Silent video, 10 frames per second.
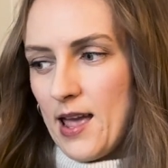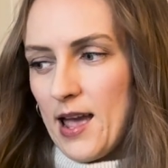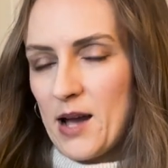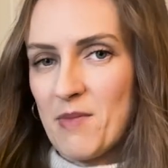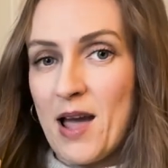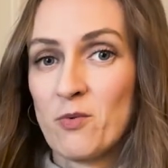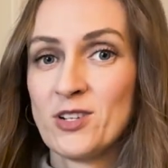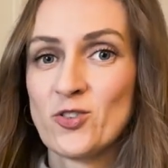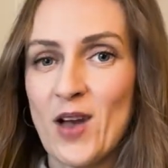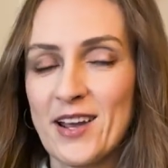I will
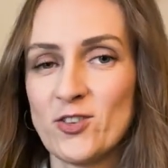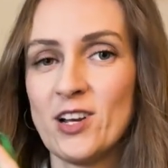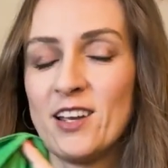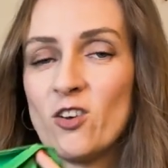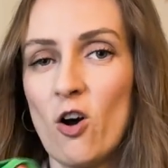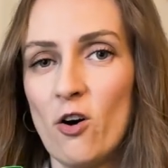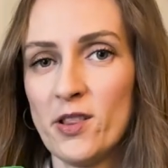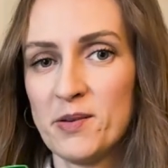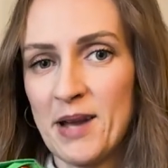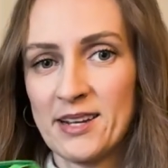try to link all
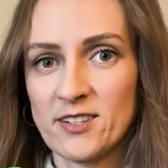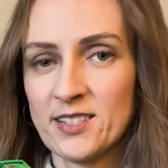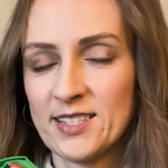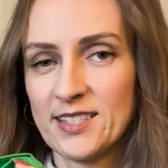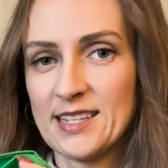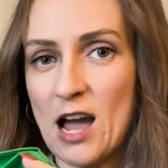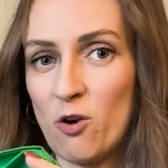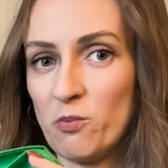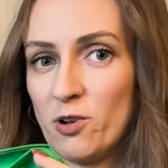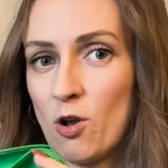the patterns
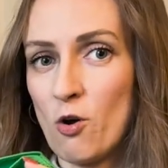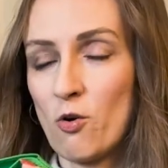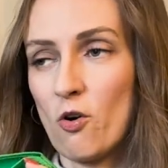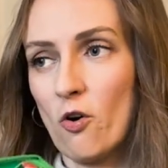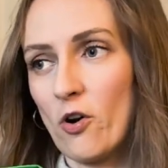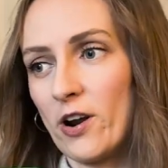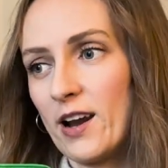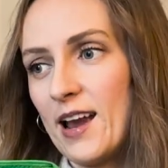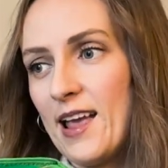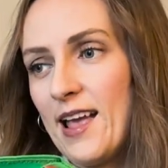down below, or
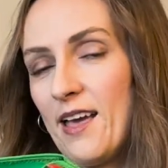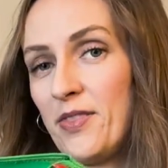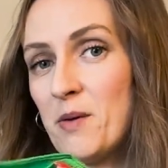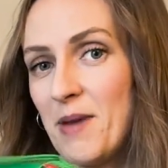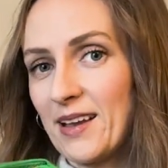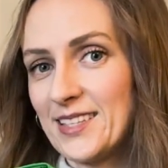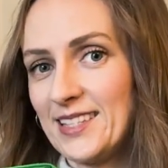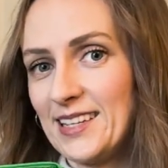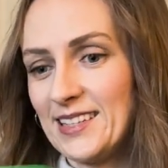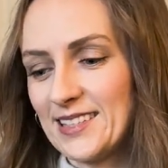the
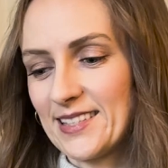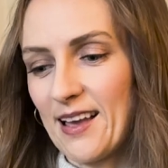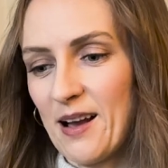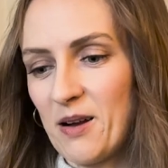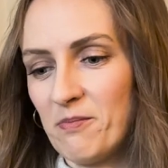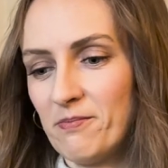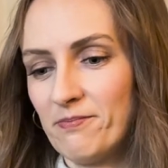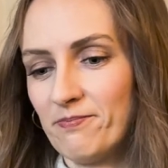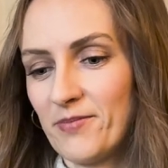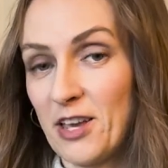magazines
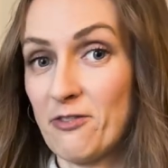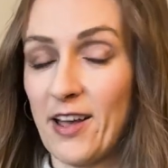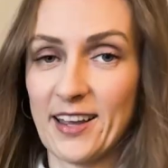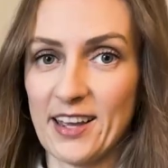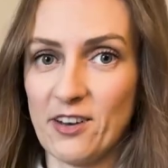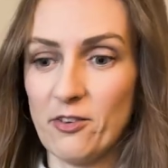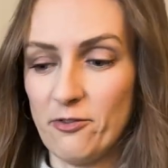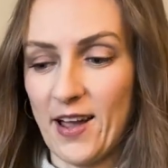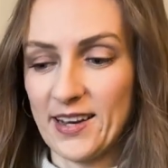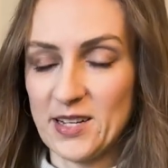if I can
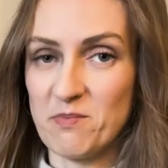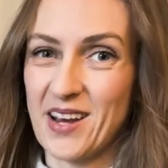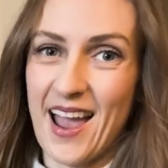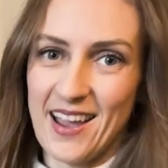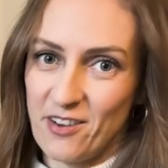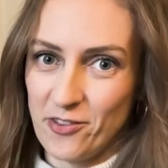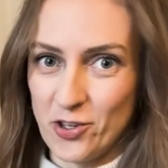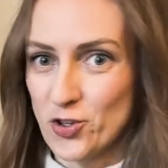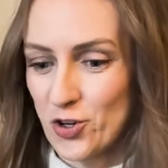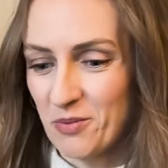find them, but I have the
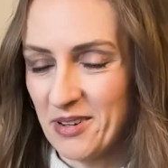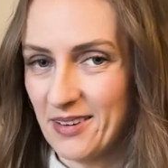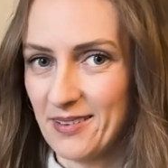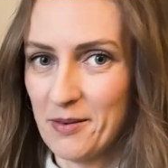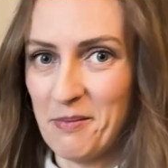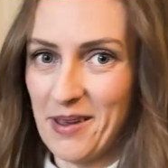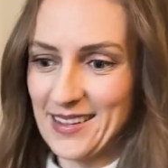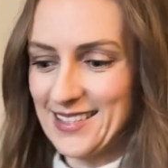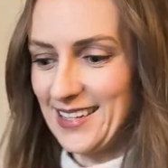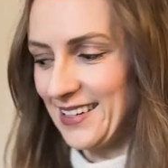German
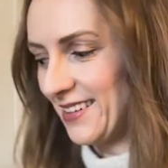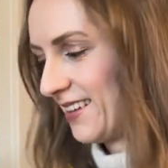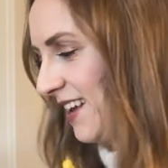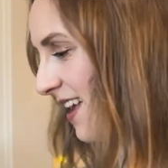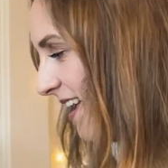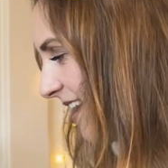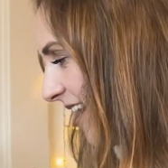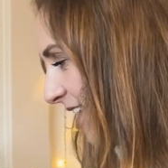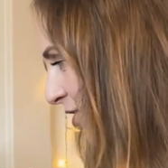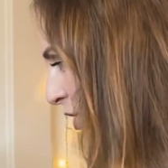magazine
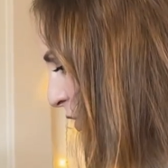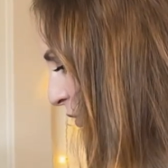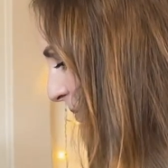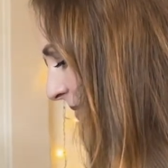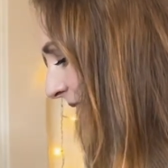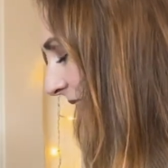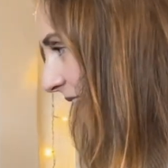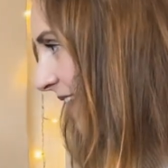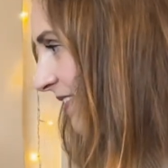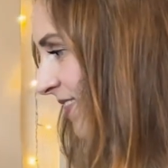at home.
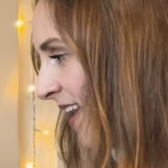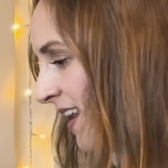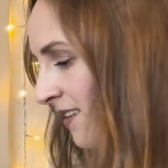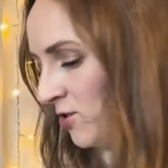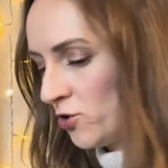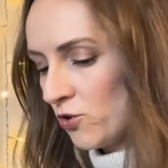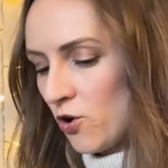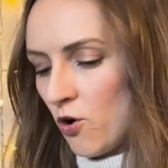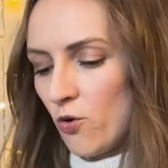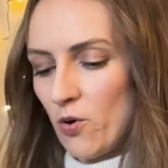And then to
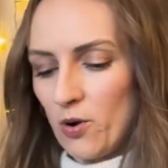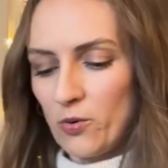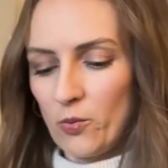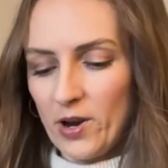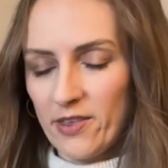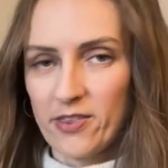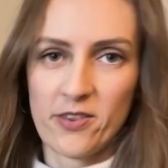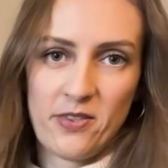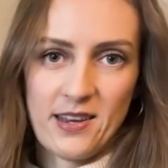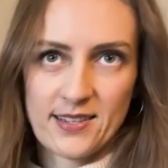go with
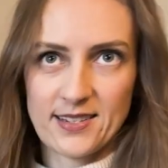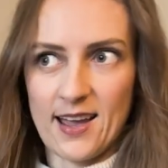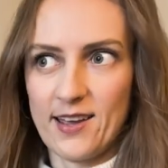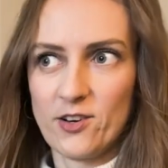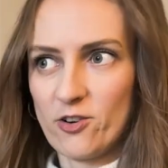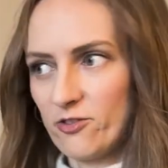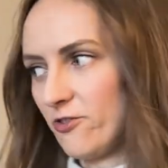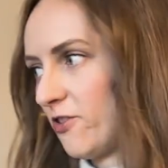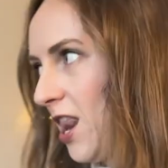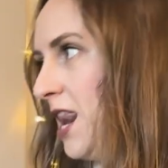this kind of
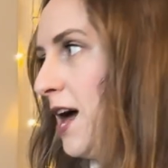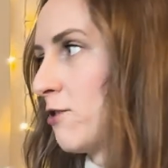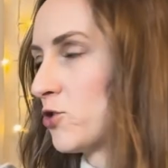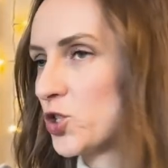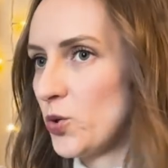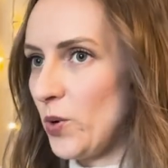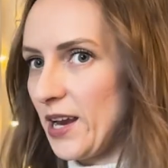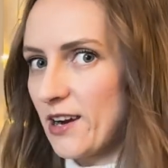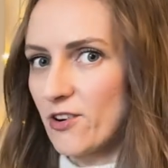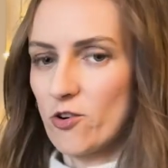
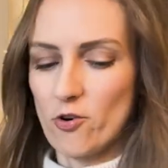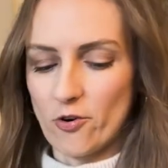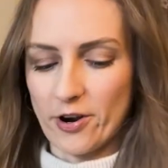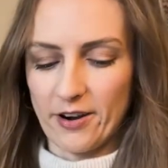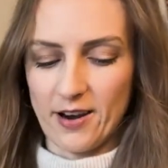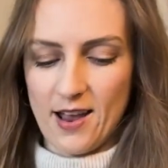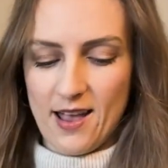loungewear or